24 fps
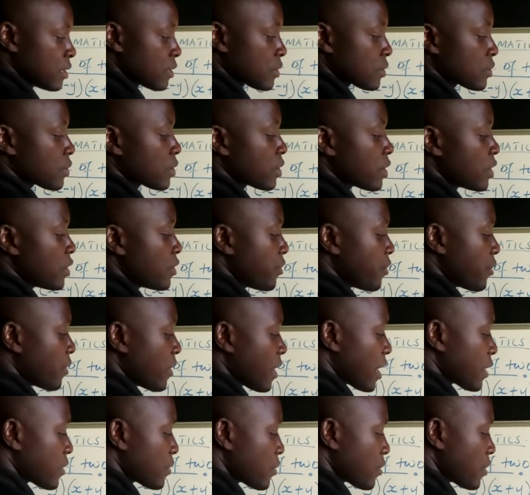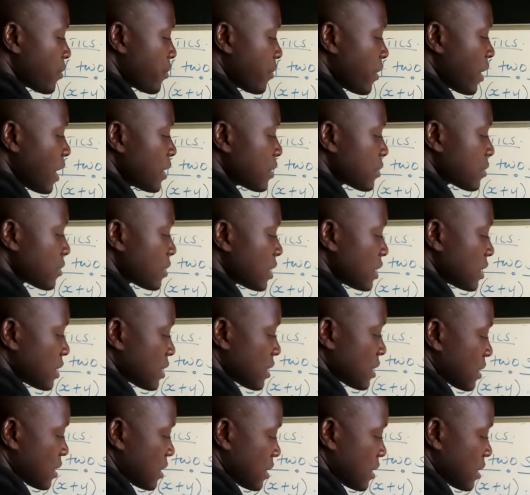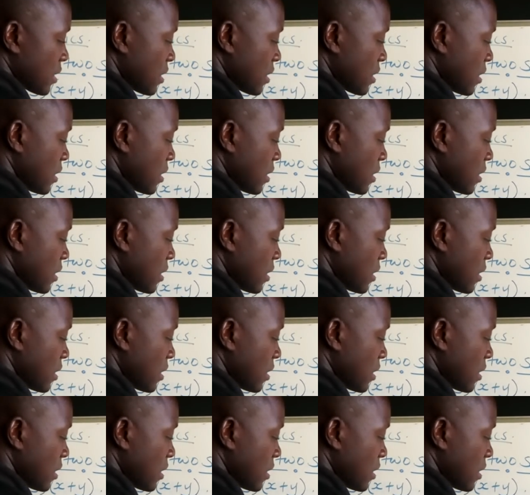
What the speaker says: So if we are to refer to this,